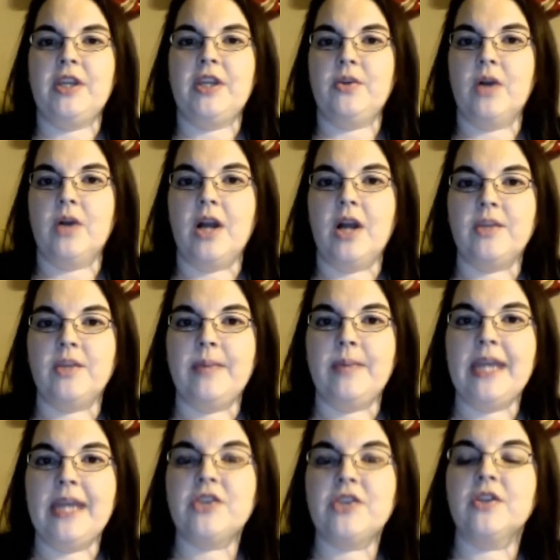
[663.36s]
your
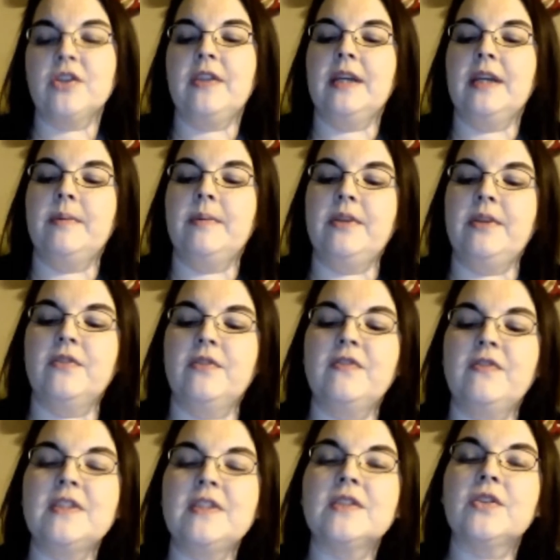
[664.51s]
occupational therapy, your
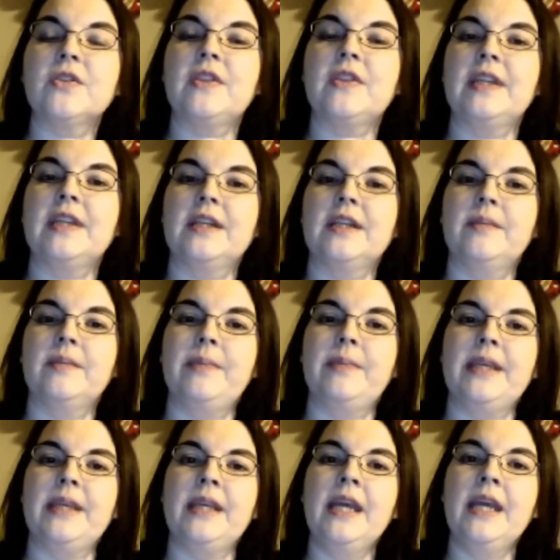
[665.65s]
physical
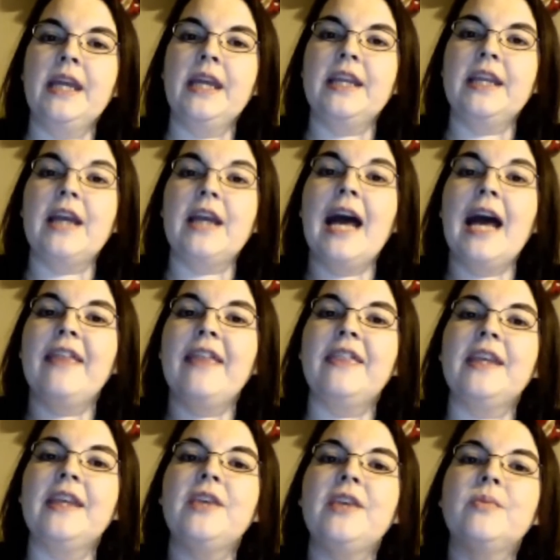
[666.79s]
therapy. I
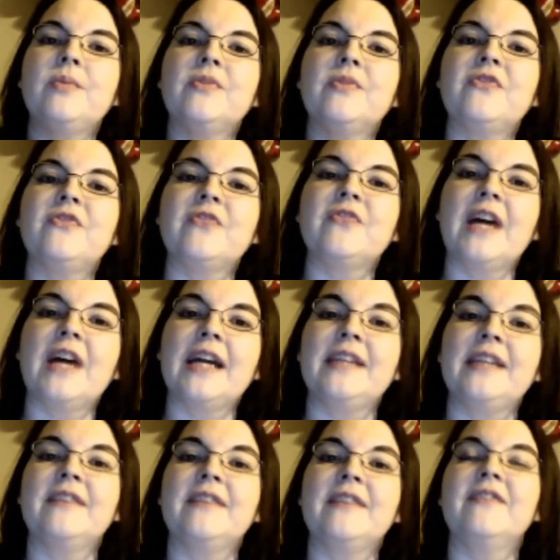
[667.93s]
think you will
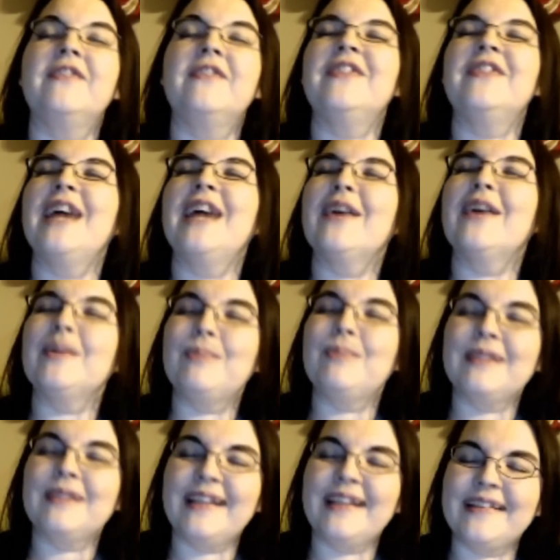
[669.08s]
find very
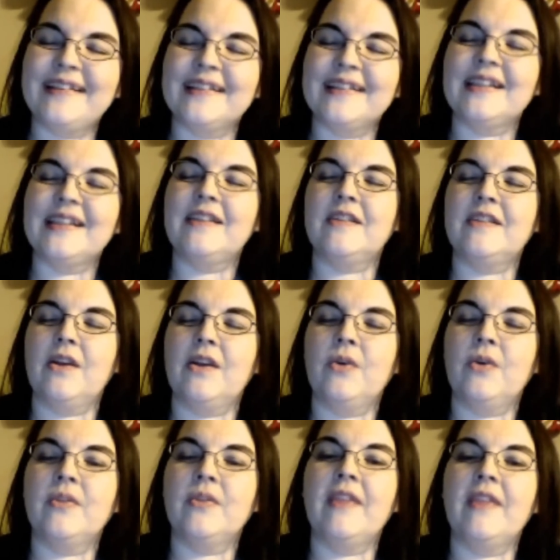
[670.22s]
pleasantly
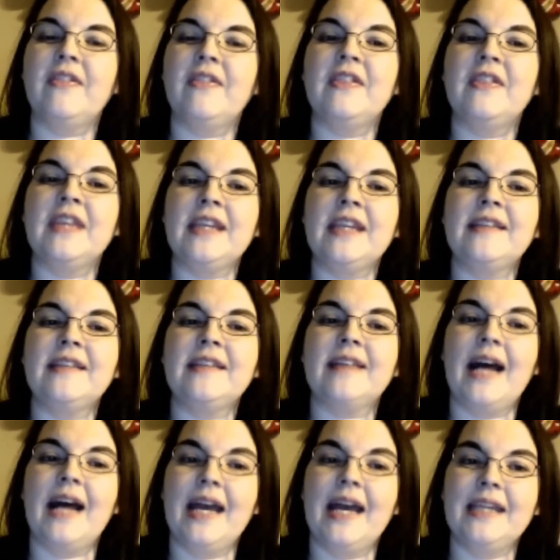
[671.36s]
so that these
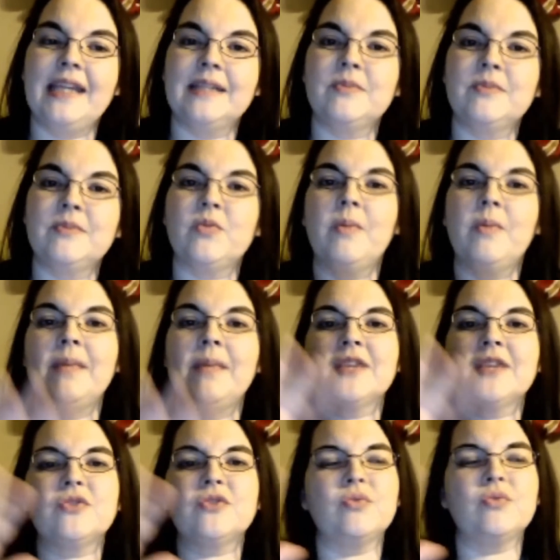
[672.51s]
items will
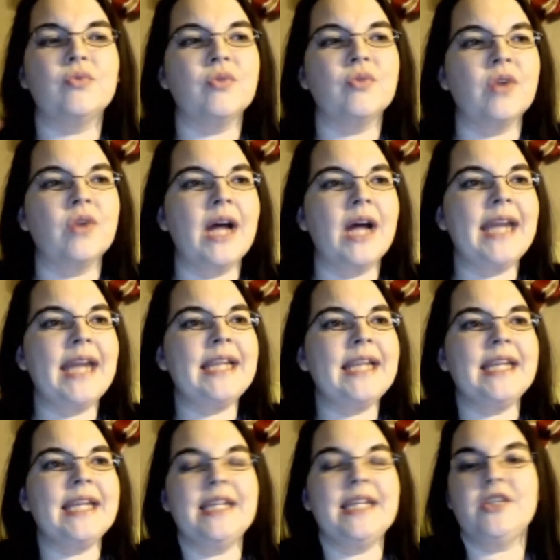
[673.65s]
mix right
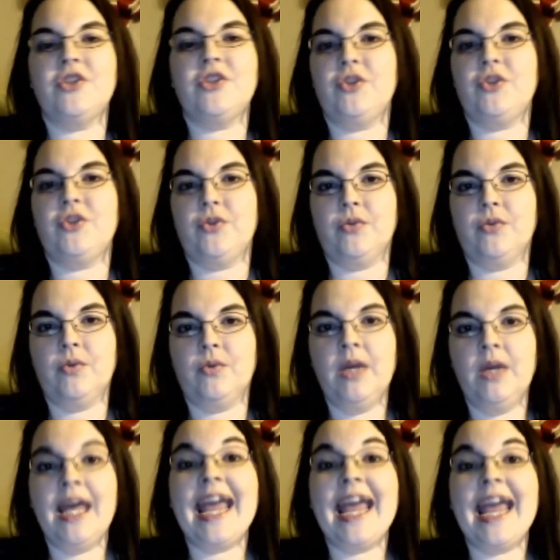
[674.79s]
into
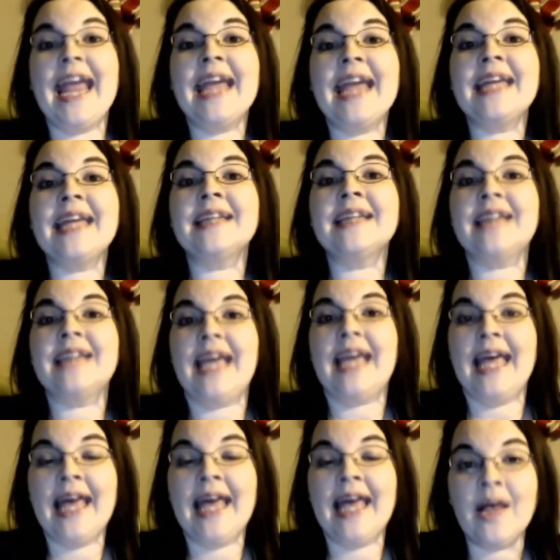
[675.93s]
and
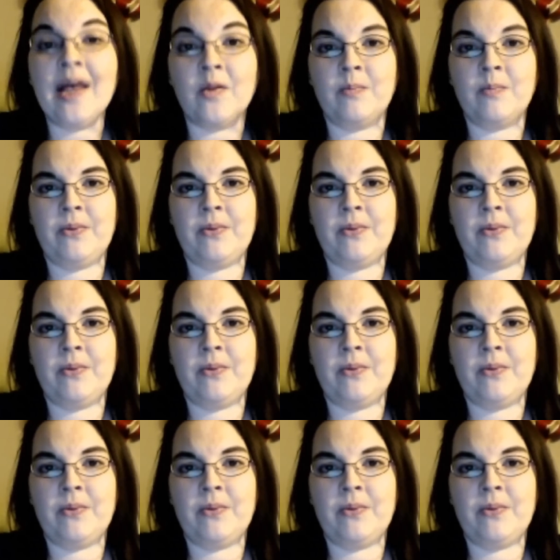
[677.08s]
help